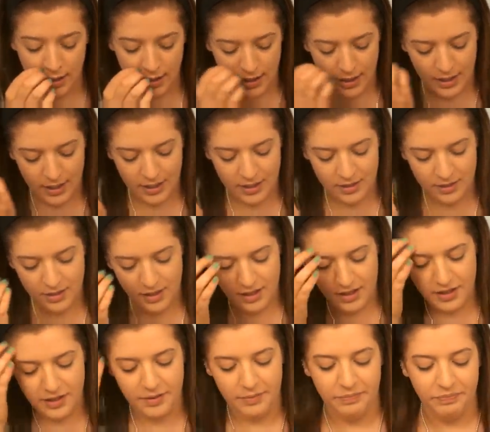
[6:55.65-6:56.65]
And,
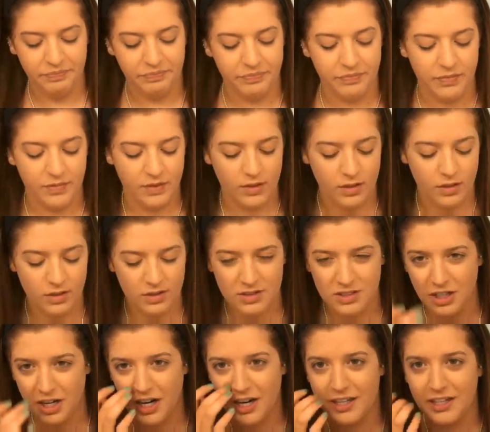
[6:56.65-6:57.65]

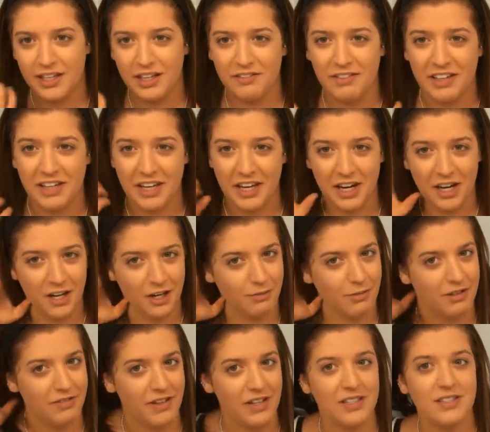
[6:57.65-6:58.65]
sorry, I think I have like hair on
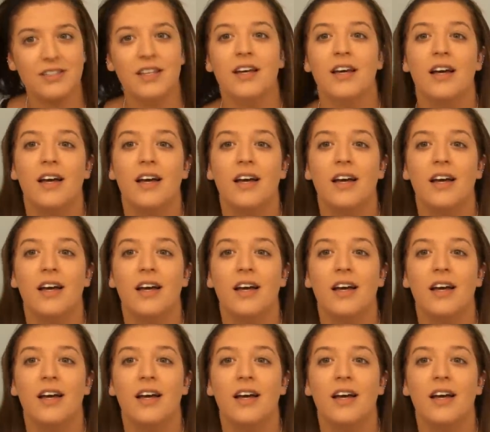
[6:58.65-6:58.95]
my face.